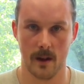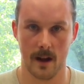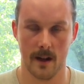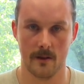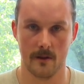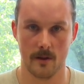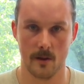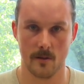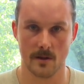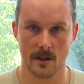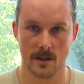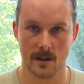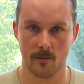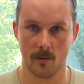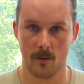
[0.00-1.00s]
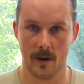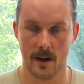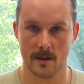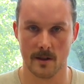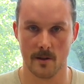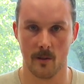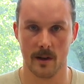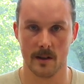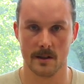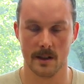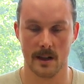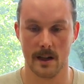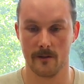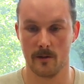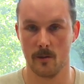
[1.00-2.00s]
And using simple maths, you might
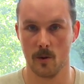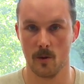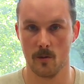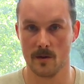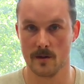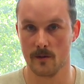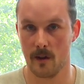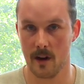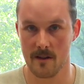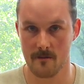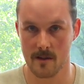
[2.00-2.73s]
say if the boom is 5